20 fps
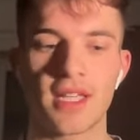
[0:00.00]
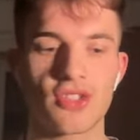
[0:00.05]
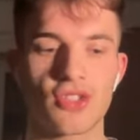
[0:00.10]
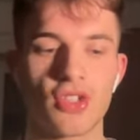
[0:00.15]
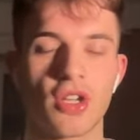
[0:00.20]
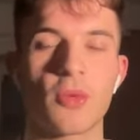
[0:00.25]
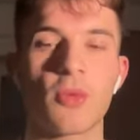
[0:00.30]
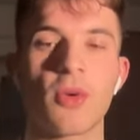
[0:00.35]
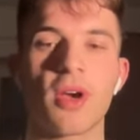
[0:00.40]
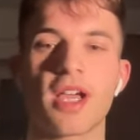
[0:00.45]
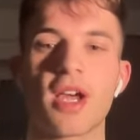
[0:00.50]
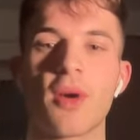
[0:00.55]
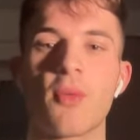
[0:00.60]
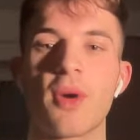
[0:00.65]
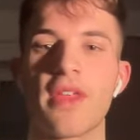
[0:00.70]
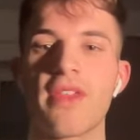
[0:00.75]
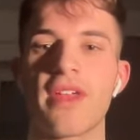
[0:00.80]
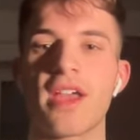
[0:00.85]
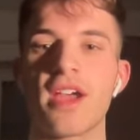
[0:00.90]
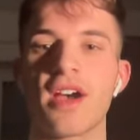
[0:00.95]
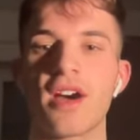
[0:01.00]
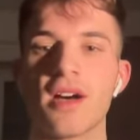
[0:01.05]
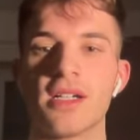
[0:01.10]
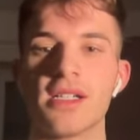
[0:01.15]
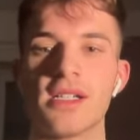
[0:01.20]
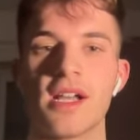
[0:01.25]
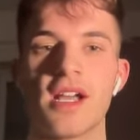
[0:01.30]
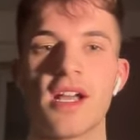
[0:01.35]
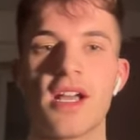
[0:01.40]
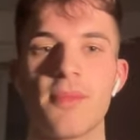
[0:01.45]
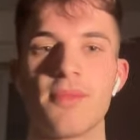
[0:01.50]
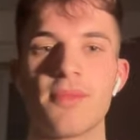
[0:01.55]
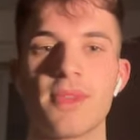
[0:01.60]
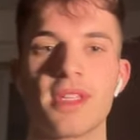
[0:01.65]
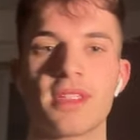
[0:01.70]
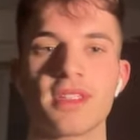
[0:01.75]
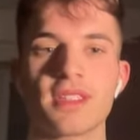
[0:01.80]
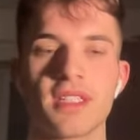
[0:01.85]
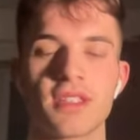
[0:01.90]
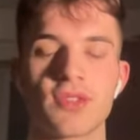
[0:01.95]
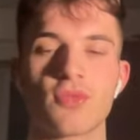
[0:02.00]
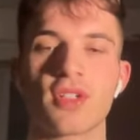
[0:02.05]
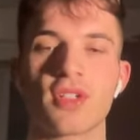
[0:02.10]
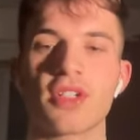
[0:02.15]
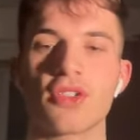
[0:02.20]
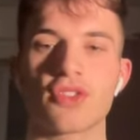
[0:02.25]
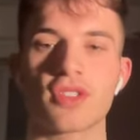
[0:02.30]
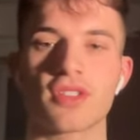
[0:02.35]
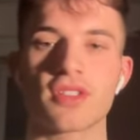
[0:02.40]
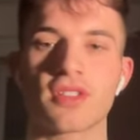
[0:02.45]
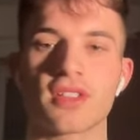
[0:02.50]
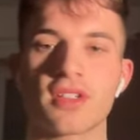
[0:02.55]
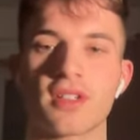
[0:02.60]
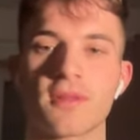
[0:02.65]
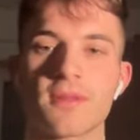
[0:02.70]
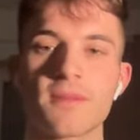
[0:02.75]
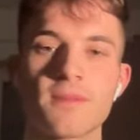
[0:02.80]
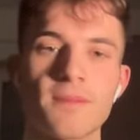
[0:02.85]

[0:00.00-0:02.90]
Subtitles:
trying to work out where they are is really interesting.